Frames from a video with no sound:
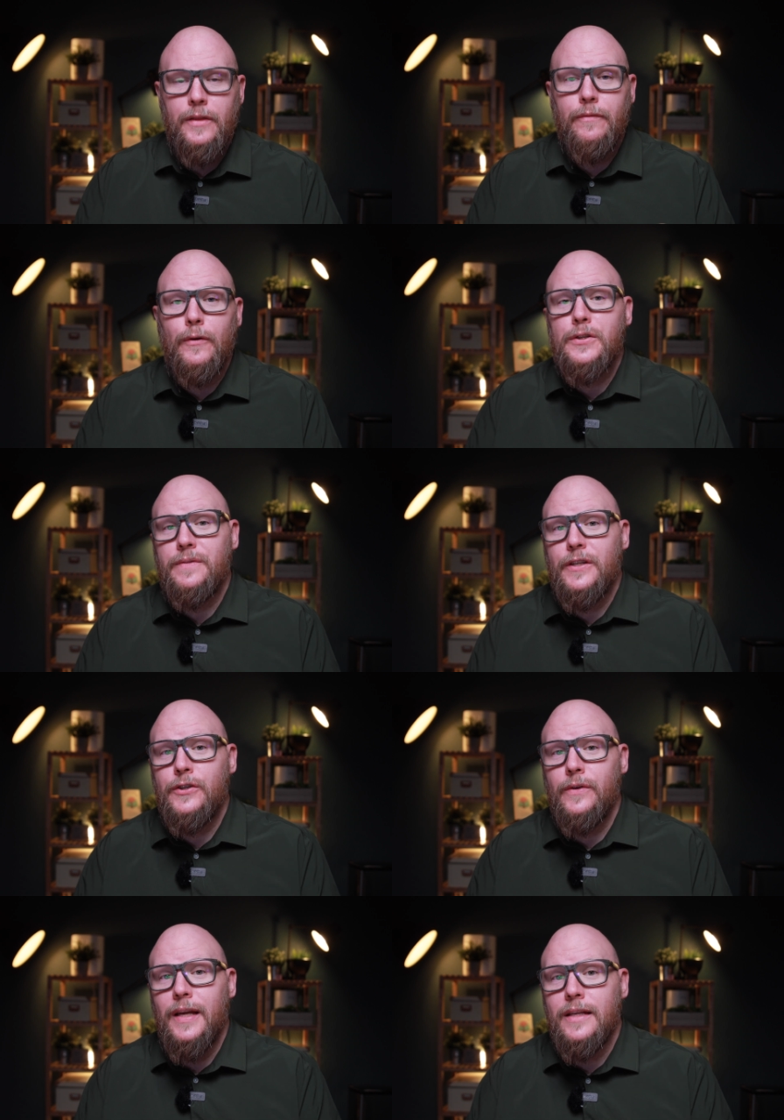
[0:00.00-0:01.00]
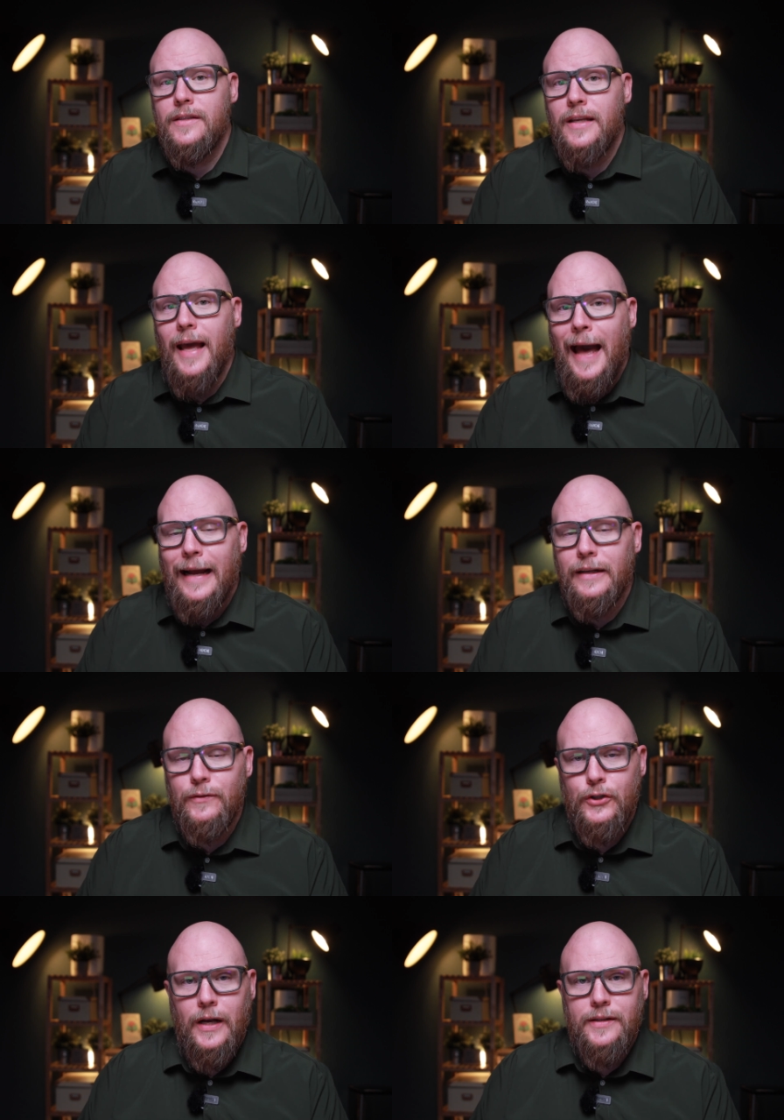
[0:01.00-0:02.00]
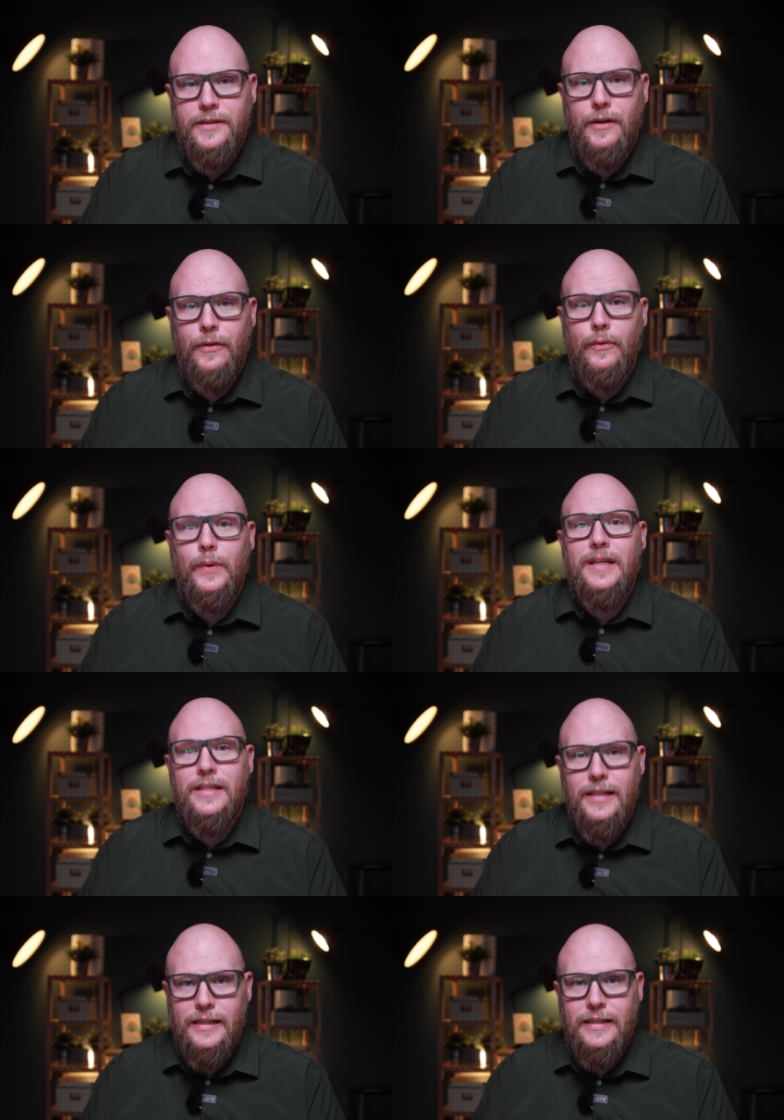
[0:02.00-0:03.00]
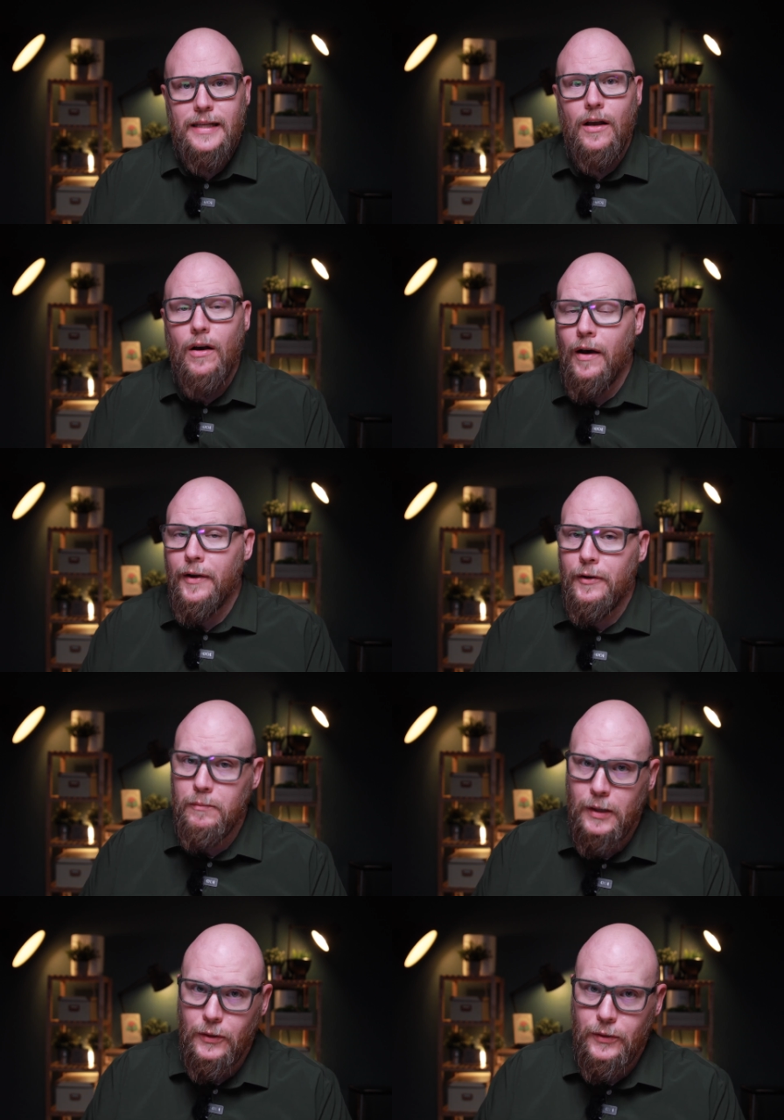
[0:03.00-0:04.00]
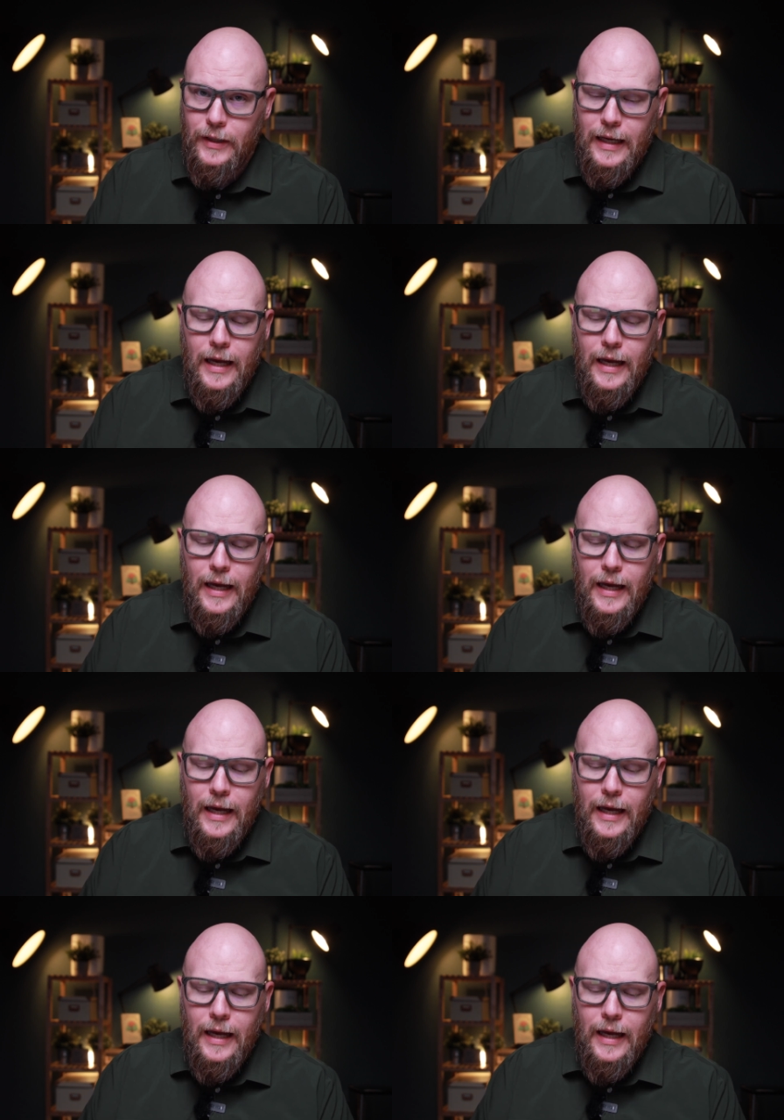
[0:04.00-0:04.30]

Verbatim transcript: The first feature is the Active Shots 360 Auto Mode.